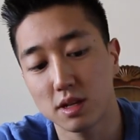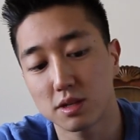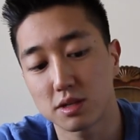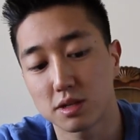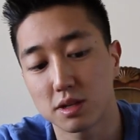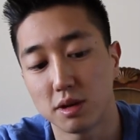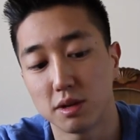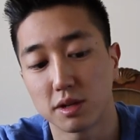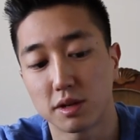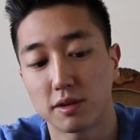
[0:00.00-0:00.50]

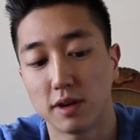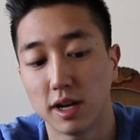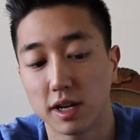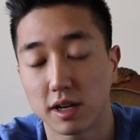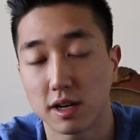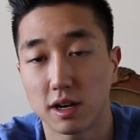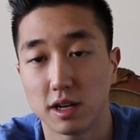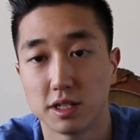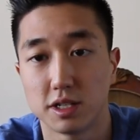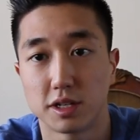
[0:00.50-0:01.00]
So the
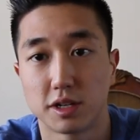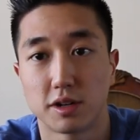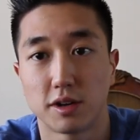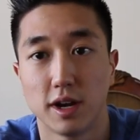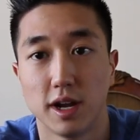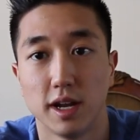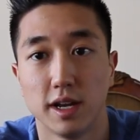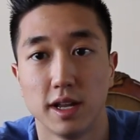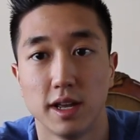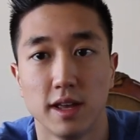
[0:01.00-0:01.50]
credit cards are
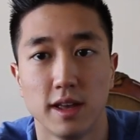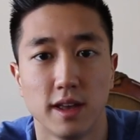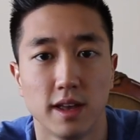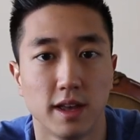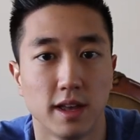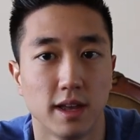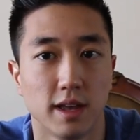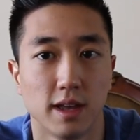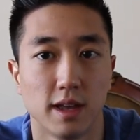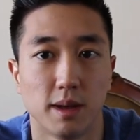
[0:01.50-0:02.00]
great.
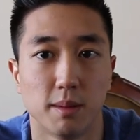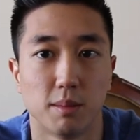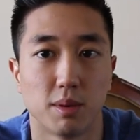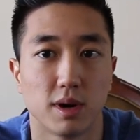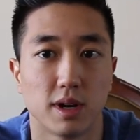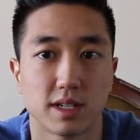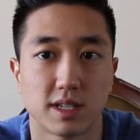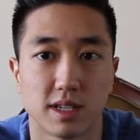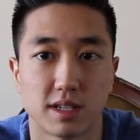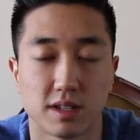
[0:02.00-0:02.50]
And
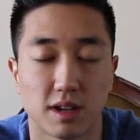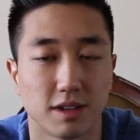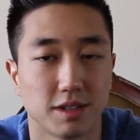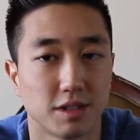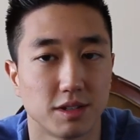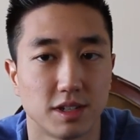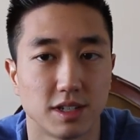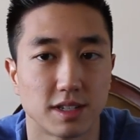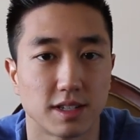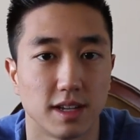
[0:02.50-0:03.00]
plus, it's
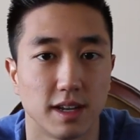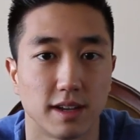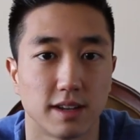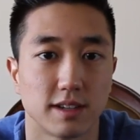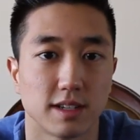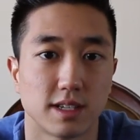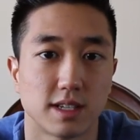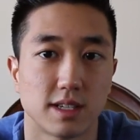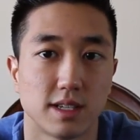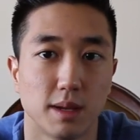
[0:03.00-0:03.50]
also just
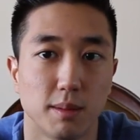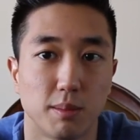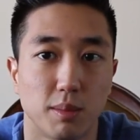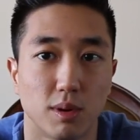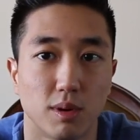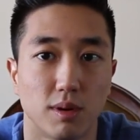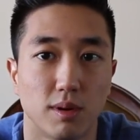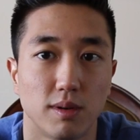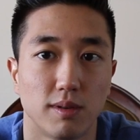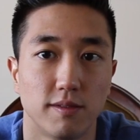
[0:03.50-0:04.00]
like
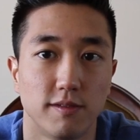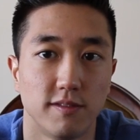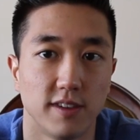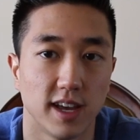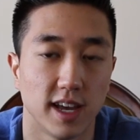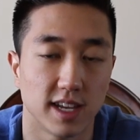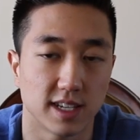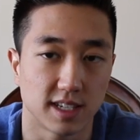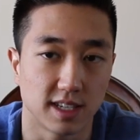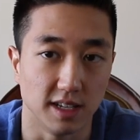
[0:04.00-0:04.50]
simple,
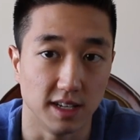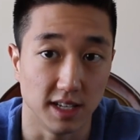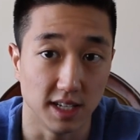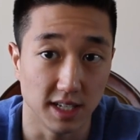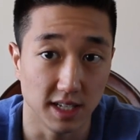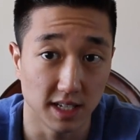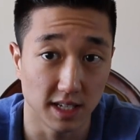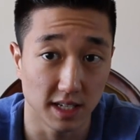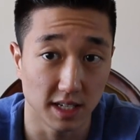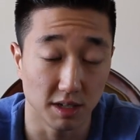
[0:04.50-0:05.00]
fast, and
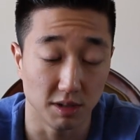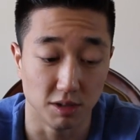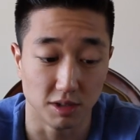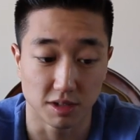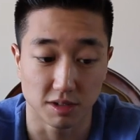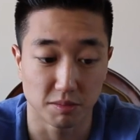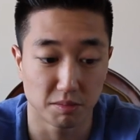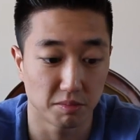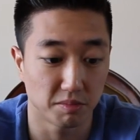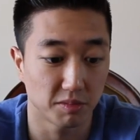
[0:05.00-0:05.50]
easy. You
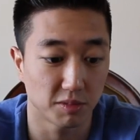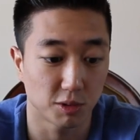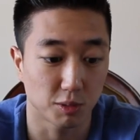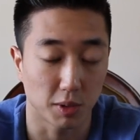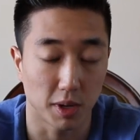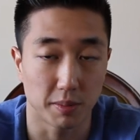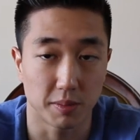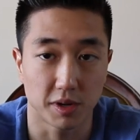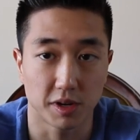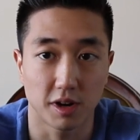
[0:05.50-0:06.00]
just
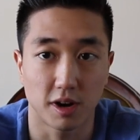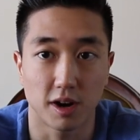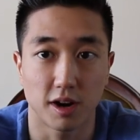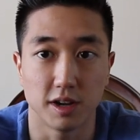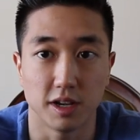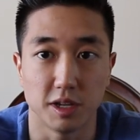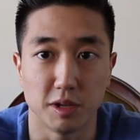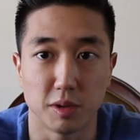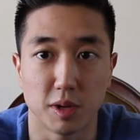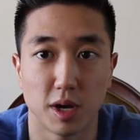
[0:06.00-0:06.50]
swipe your
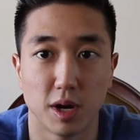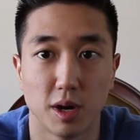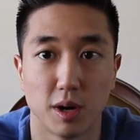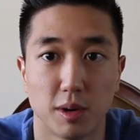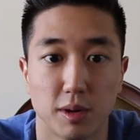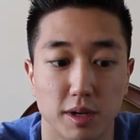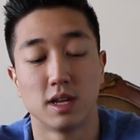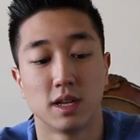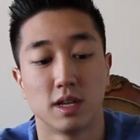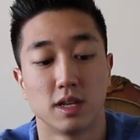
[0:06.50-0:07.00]
card and you
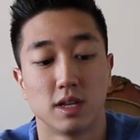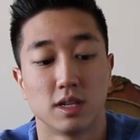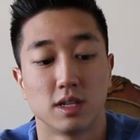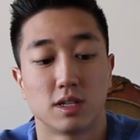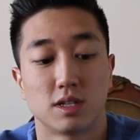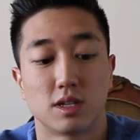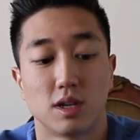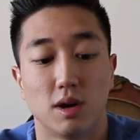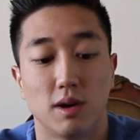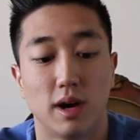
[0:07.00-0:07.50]
go.
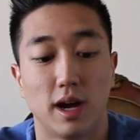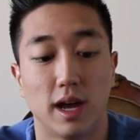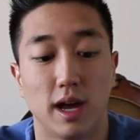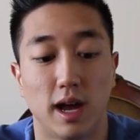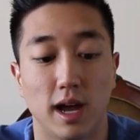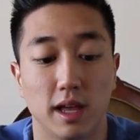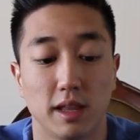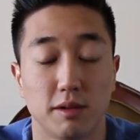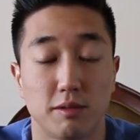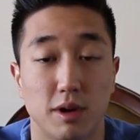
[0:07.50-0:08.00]
So I
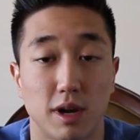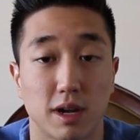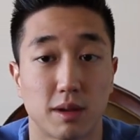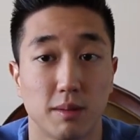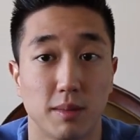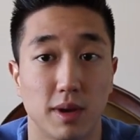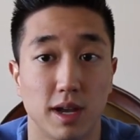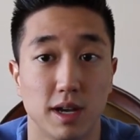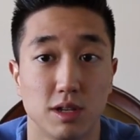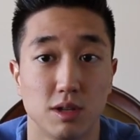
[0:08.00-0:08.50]
highly
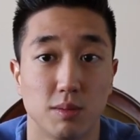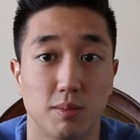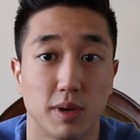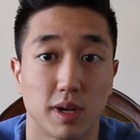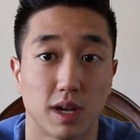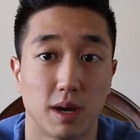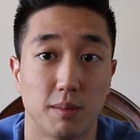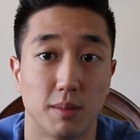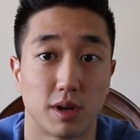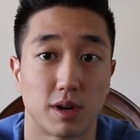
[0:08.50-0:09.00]
recommend you
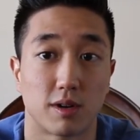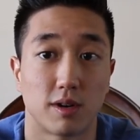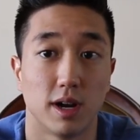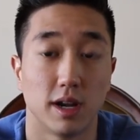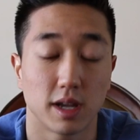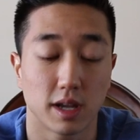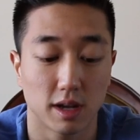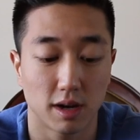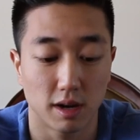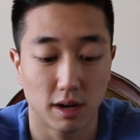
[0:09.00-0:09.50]
pick up a
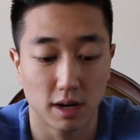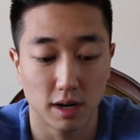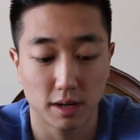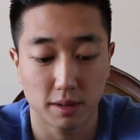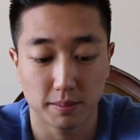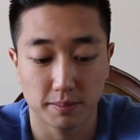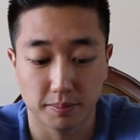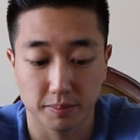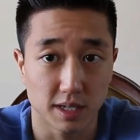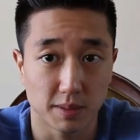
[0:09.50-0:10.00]
credit
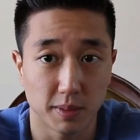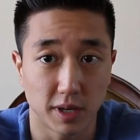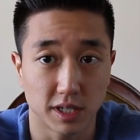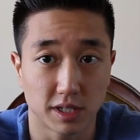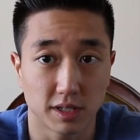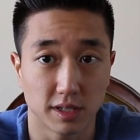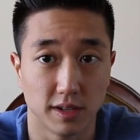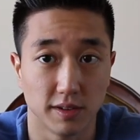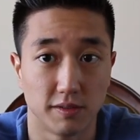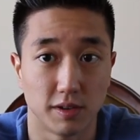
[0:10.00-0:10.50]
card,
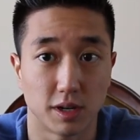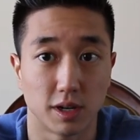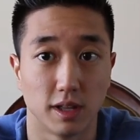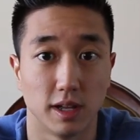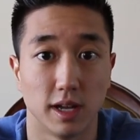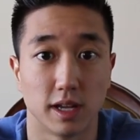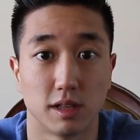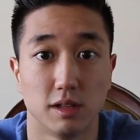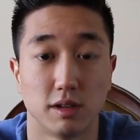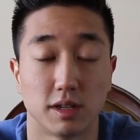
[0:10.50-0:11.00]
especially if you're
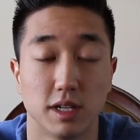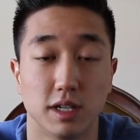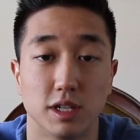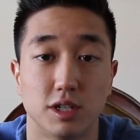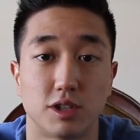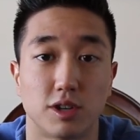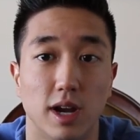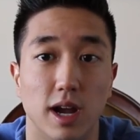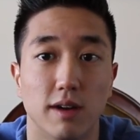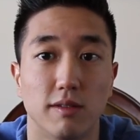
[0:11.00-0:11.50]
like looking to
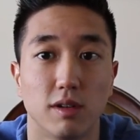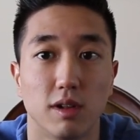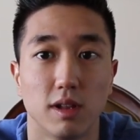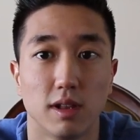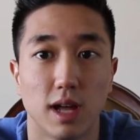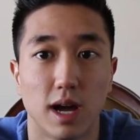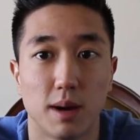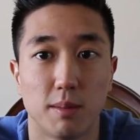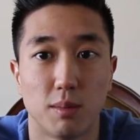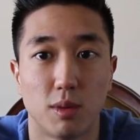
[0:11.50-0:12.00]
travel a
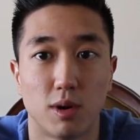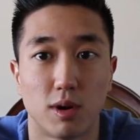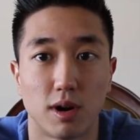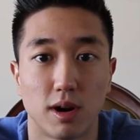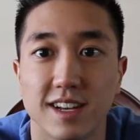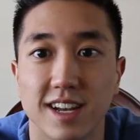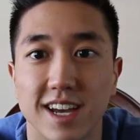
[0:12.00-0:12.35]
lot more.